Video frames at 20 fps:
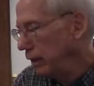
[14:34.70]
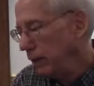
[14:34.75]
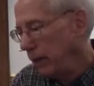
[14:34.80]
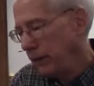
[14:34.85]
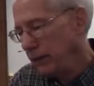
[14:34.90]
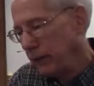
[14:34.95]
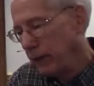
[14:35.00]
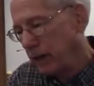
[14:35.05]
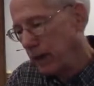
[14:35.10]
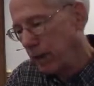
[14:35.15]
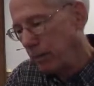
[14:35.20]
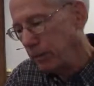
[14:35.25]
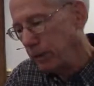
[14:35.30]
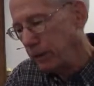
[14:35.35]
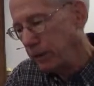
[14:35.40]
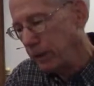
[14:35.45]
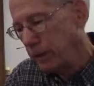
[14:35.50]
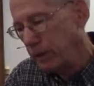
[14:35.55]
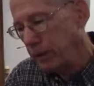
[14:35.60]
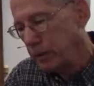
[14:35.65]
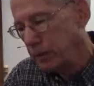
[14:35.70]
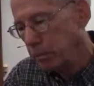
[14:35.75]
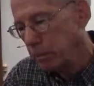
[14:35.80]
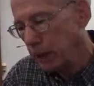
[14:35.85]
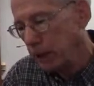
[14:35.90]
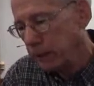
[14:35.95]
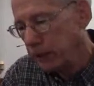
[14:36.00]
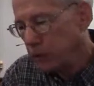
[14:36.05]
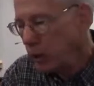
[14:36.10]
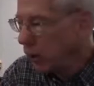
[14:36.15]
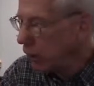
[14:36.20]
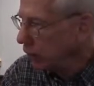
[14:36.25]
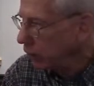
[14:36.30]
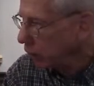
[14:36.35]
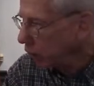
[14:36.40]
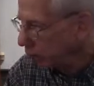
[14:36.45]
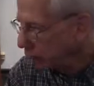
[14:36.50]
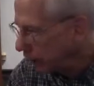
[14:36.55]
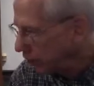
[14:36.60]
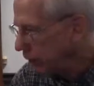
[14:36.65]
and the commentaries by John
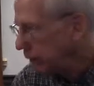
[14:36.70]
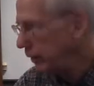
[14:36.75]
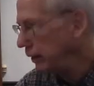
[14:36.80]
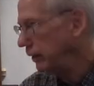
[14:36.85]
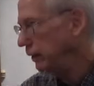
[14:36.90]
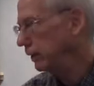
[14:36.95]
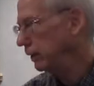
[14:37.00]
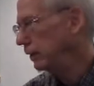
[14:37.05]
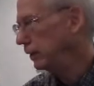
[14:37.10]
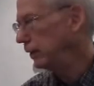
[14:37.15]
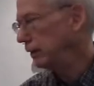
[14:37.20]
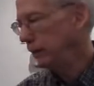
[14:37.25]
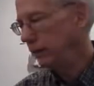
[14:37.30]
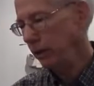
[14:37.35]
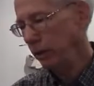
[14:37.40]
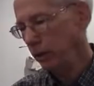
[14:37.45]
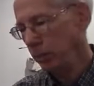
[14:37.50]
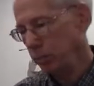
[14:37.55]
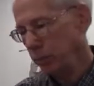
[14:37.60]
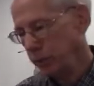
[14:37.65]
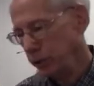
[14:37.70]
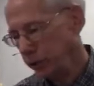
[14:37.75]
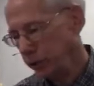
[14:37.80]
Hartley Elmer